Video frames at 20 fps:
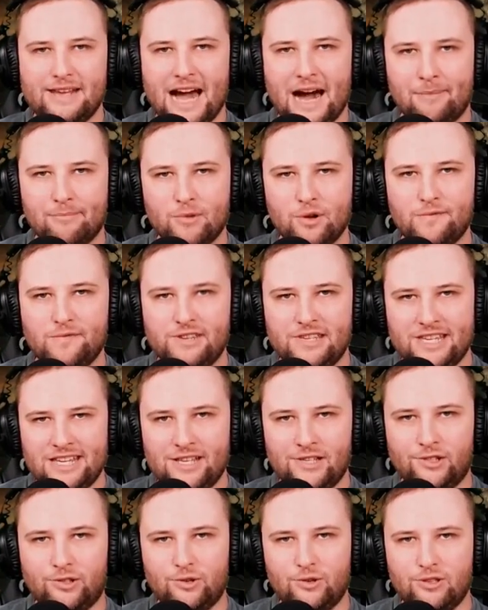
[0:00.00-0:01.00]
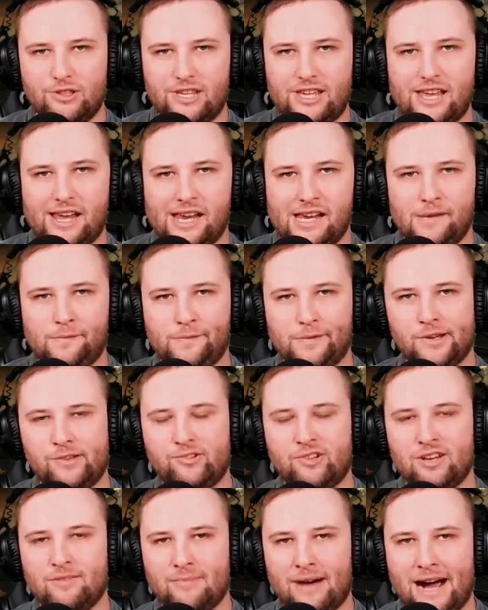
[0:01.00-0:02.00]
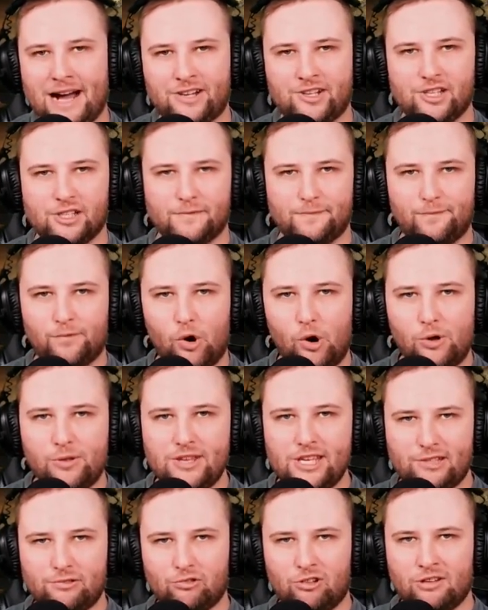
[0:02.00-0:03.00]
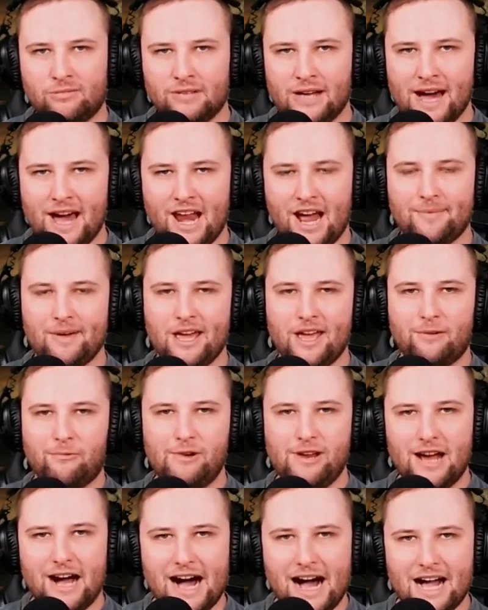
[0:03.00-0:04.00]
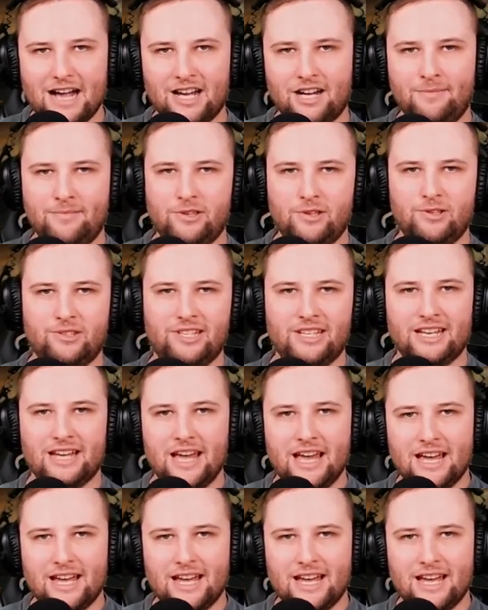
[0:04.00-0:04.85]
Now, moving into the infantry marches for the swarm lineup, we are going to be using